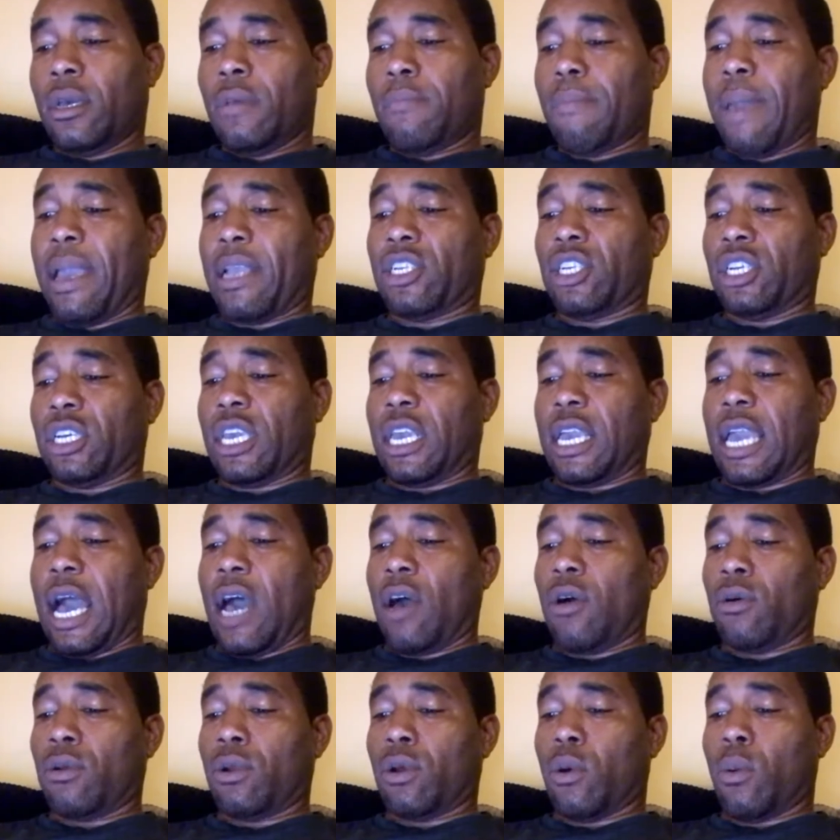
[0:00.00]
Major Key, I
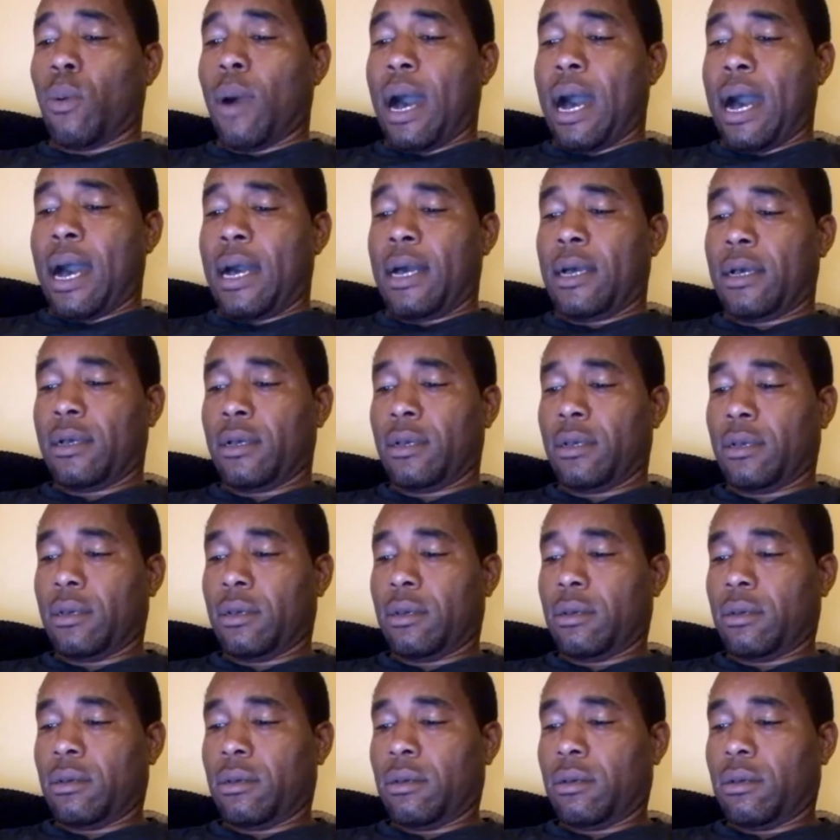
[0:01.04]
don't know why.
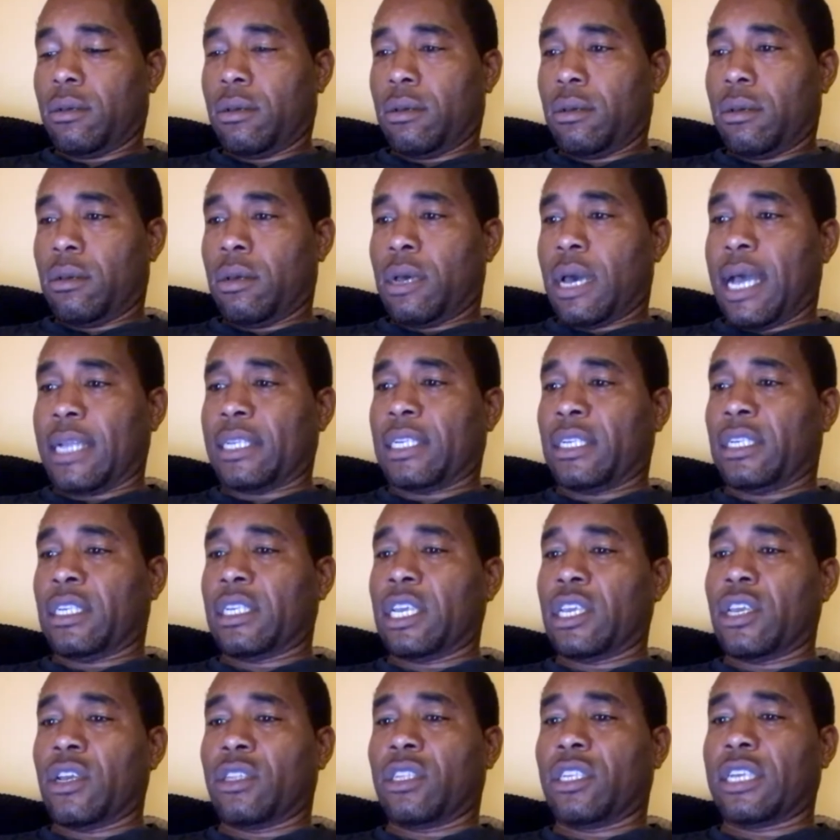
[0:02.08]
I just
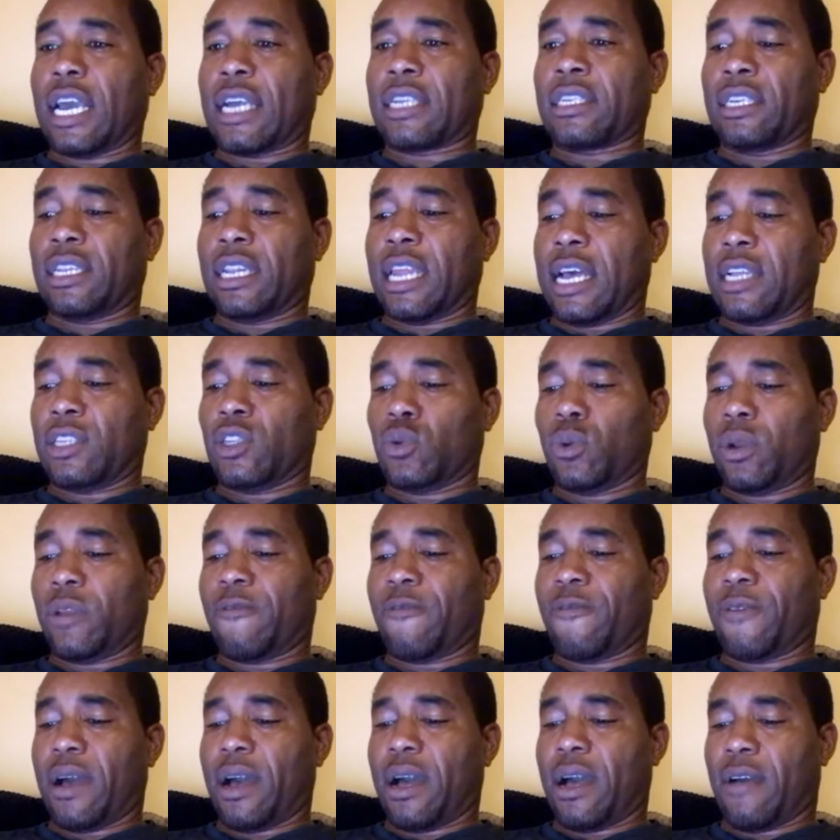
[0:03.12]
seen your text at
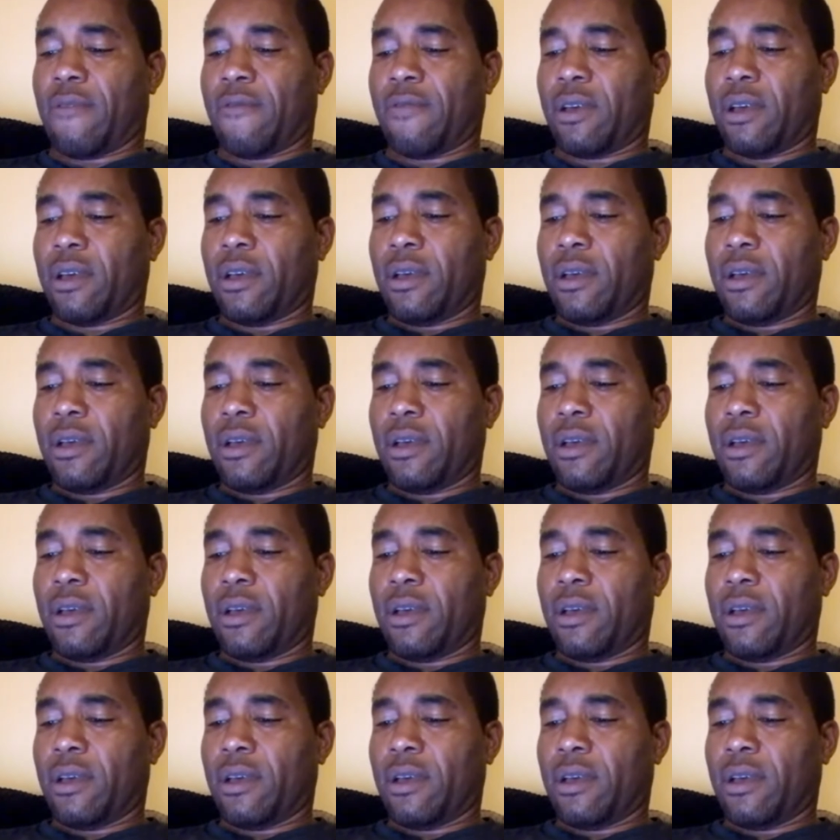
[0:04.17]
9:25.